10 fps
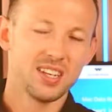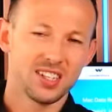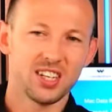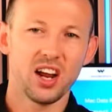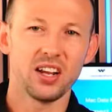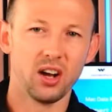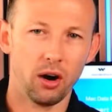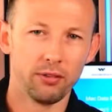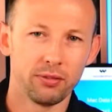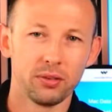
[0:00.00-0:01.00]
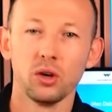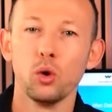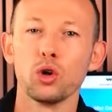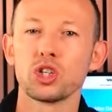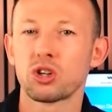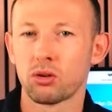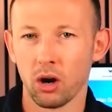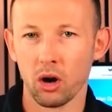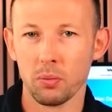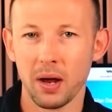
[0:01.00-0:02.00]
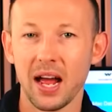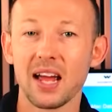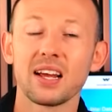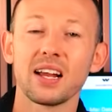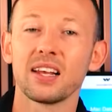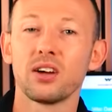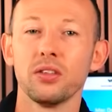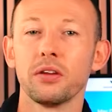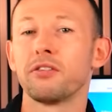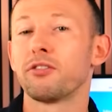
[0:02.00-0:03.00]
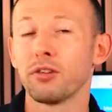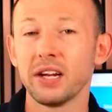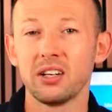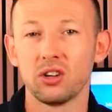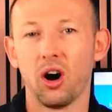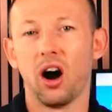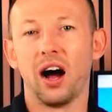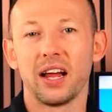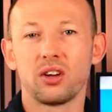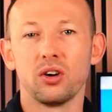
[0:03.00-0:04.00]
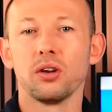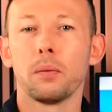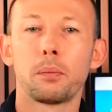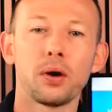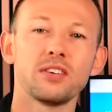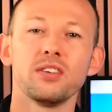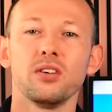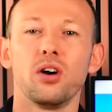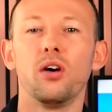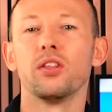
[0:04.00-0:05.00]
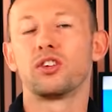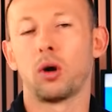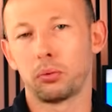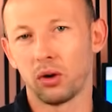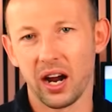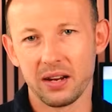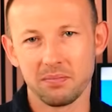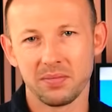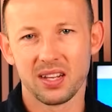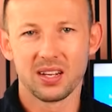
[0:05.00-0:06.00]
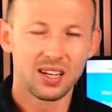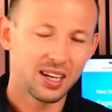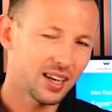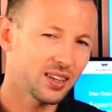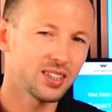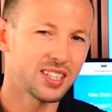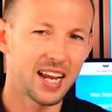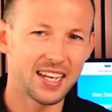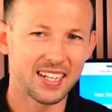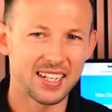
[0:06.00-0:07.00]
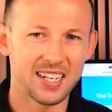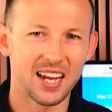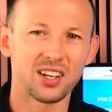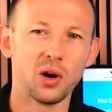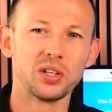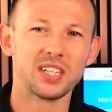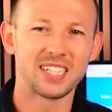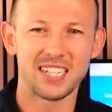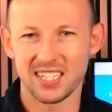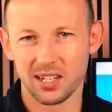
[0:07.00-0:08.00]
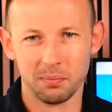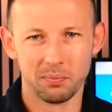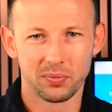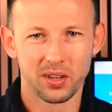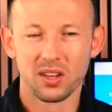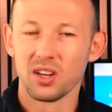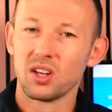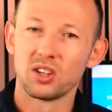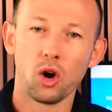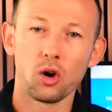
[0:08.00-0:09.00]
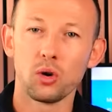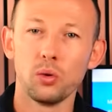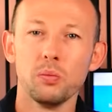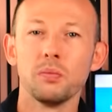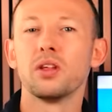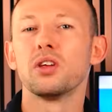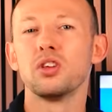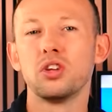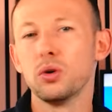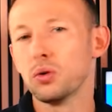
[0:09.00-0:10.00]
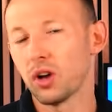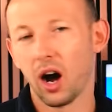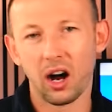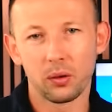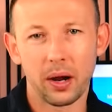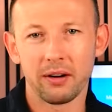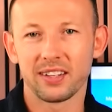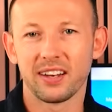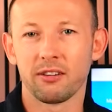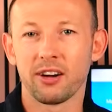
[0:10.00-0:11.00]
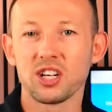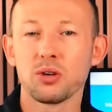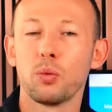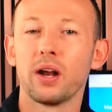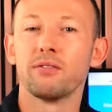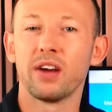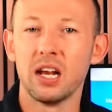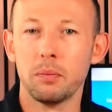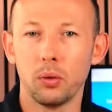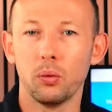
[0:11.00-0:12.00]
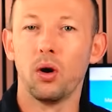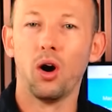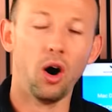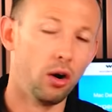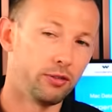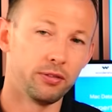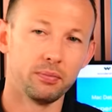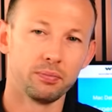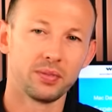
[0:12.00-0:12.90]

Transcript: To turn it off, launch Chrome and click on the three-dot icon present on the top right. Click on Settings and go to System. Toggle Use Hardware Acceleration when available off.